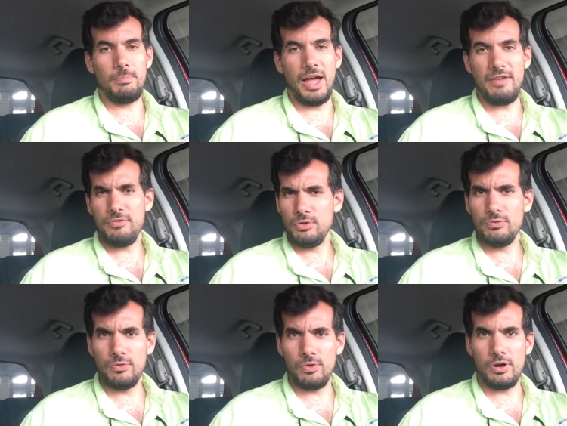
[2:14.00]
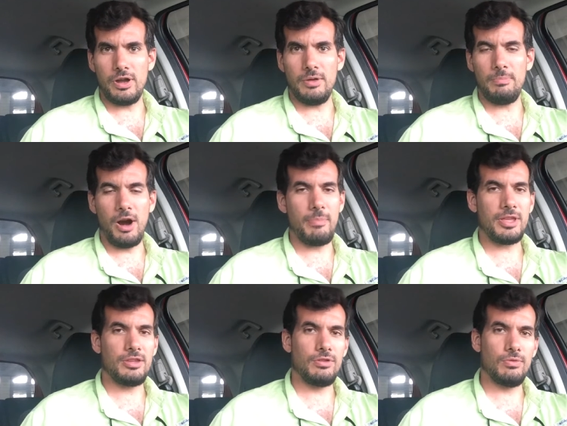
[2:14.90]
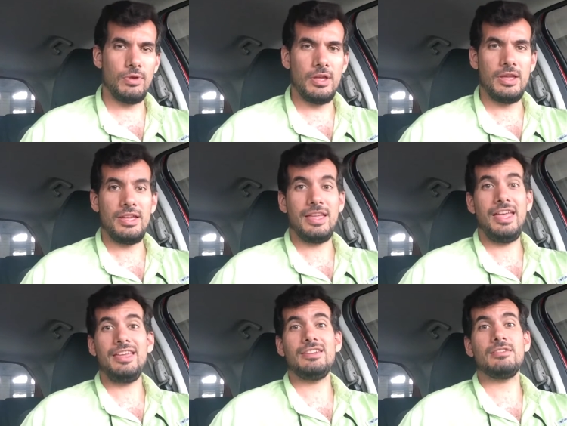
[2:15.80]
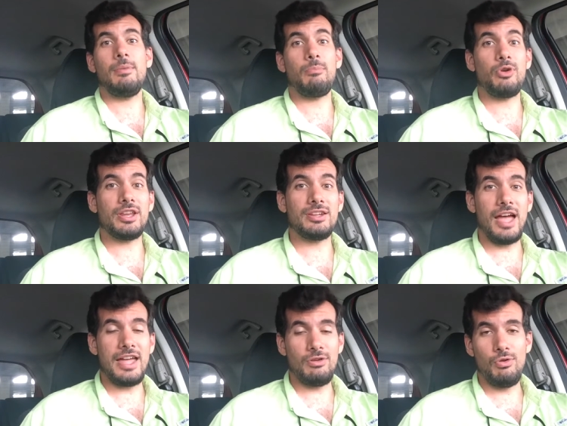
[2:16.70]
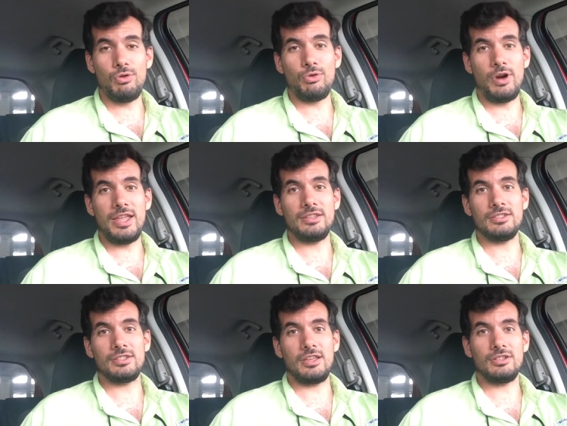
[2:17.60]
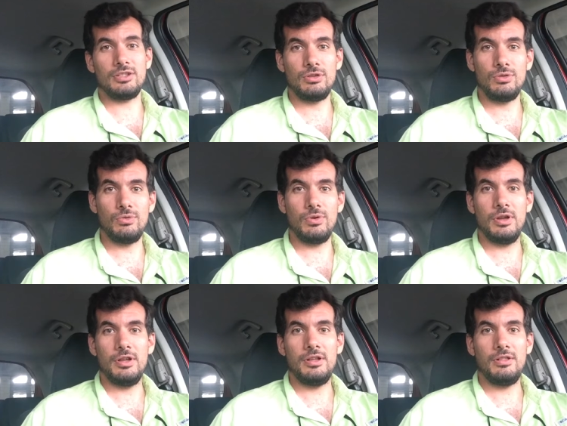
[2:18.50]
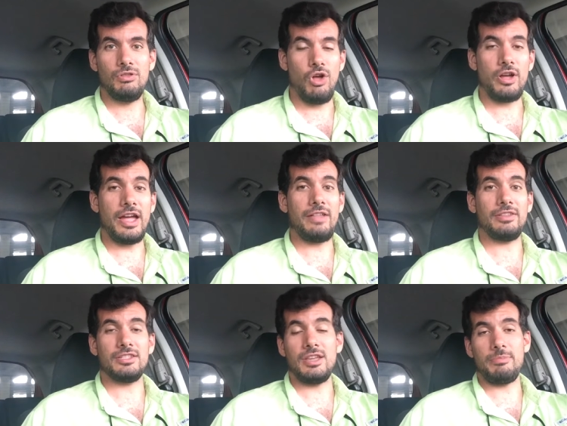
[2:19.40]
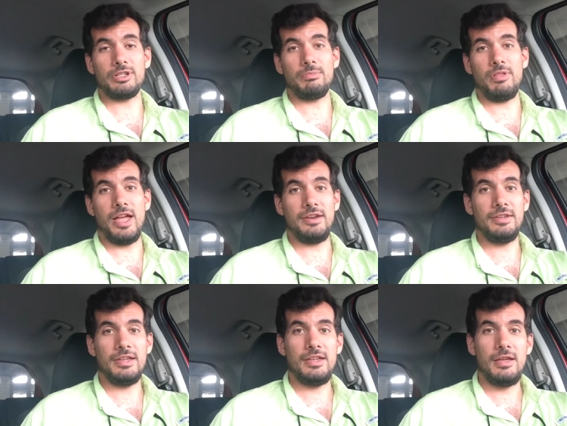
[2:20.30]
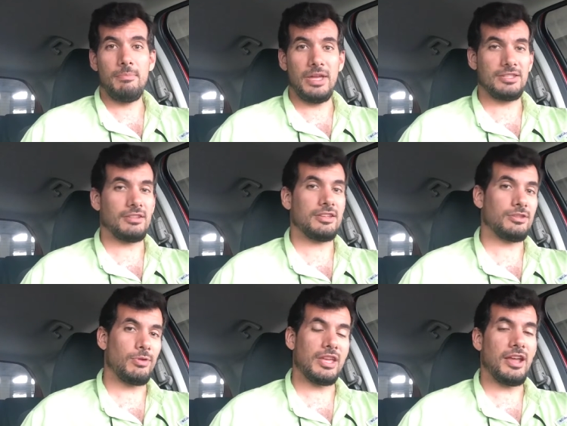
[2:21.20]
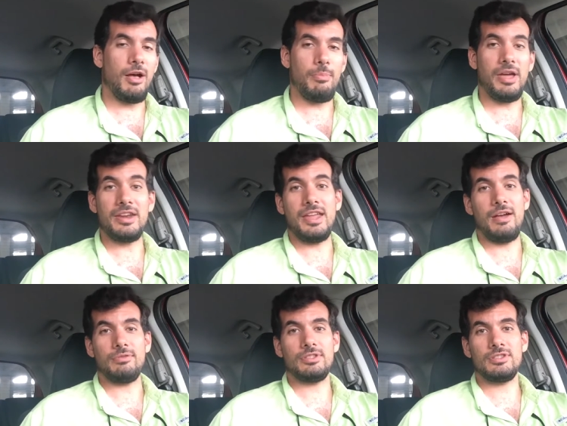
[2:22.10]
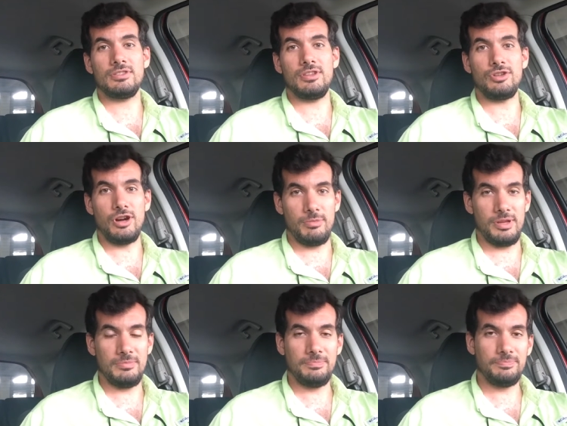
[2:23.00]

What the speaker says: buy food for barbecue and bring 9 whole grains to Long Island Summer Splat, basically so we can help announce the tournament.